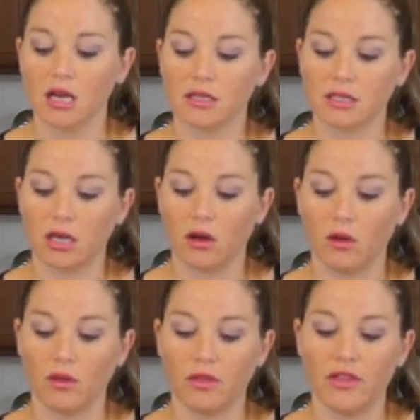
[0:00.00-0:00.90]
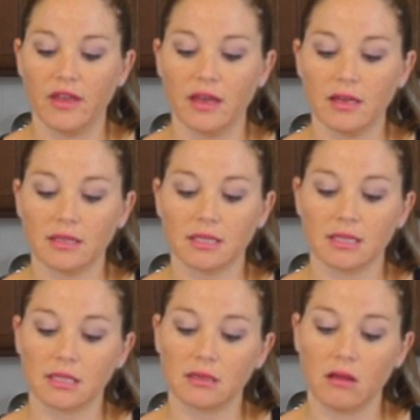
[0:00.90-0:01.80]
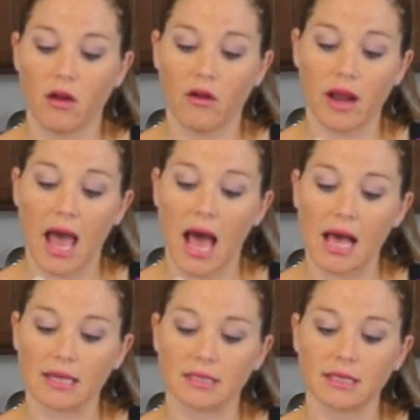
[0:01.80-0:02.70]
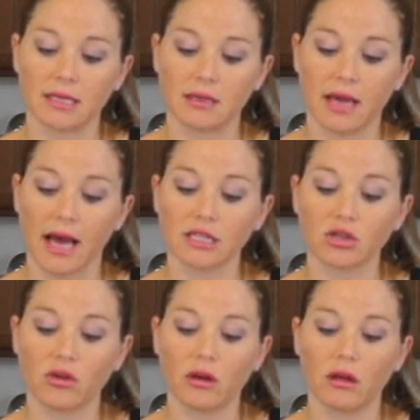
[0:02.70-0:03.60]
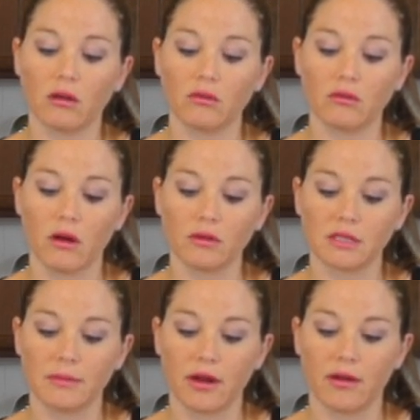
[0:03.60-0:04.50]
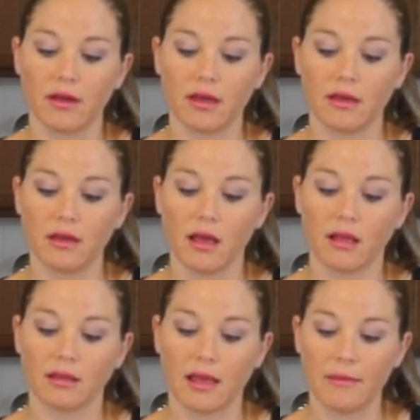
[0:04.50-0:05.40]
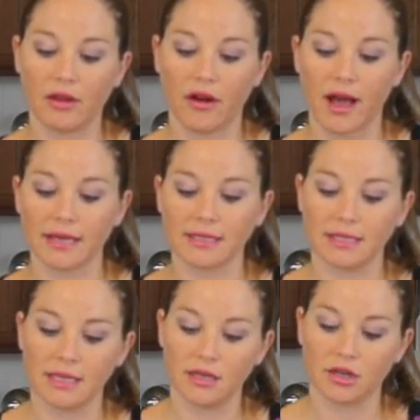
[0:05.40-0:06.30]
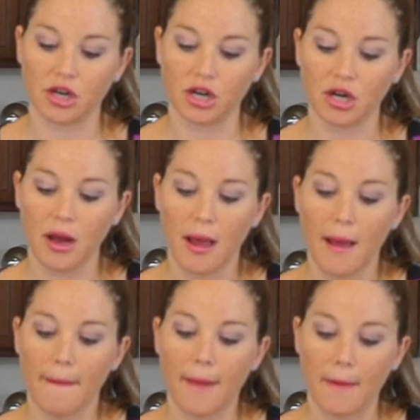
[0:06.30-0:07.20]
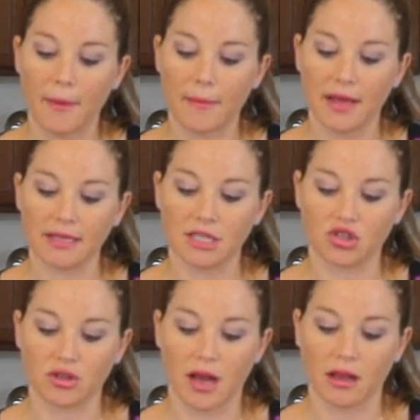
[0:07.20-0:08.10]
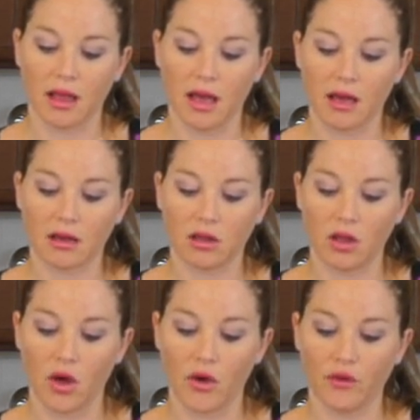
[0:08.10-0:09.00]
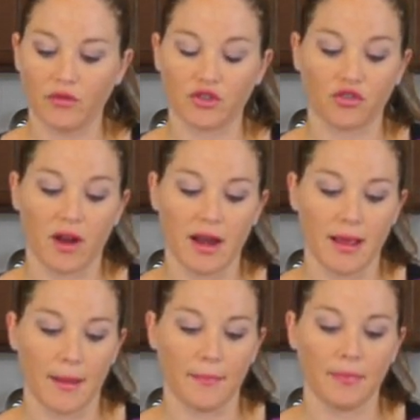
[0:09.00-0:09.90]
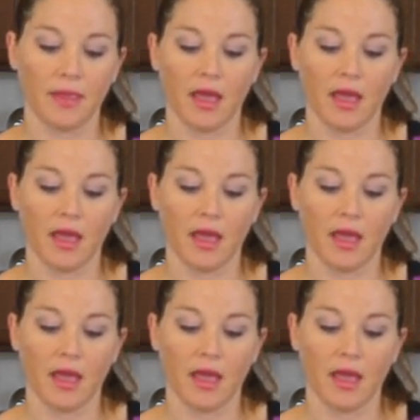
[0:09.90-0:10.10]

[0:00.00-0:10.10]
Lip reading: So these already has castor oil, rosemary, lemongrass, cedar, peppermint, citronella, clove, geranium.